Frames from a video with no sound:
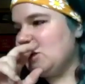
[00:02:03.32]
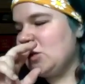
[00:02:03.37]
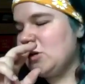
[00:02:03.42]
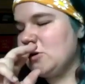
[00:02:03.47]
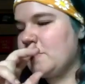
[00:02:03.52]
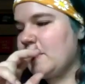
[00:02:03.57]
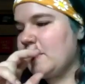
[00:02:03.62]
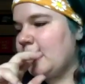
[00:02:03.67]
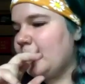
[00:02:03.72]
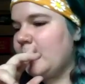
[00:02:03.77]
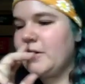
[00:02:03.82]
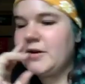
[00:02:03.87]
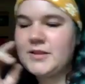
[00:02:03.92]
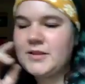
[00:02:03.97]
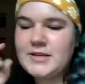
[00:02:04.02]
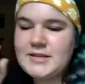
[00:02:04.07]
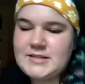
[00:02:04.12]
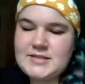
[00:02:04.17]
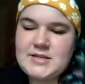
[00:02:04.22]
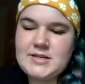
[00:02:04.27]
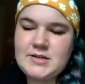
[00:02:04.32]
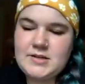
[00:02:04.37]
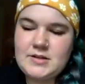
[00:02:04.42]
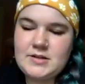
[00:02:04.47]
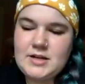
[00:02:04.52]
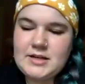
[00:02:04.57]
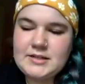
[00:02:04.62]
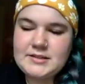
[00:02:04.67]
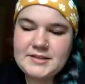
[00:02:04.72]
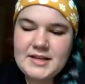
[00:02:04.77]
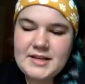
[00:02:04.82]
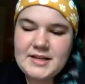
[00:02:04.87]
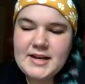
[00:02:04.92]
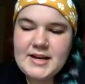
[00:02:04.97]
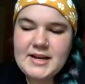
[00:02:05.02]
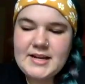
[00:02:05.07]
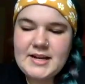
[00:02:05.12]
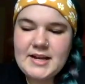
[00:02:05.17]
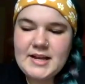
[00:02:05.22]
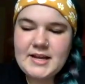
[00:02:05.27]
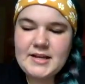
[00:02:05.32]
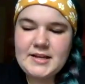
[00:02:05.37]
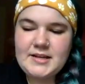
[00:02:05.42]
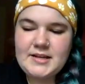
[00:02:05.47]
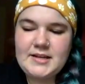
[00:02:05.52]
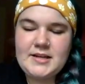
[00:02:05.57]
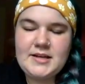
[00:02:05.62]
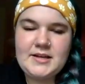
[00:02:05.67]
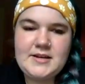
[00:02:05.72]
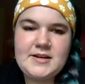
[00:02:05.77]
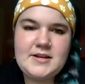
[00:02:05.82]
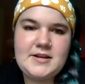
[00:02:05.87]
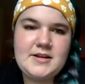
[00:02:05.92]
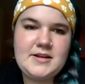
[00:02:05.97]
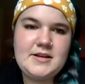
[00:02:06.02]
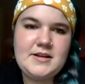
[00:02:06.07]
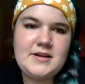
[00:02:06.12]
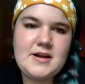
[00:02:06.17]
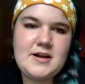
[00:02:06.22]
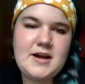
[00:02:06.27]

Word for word: you primarily sell online and in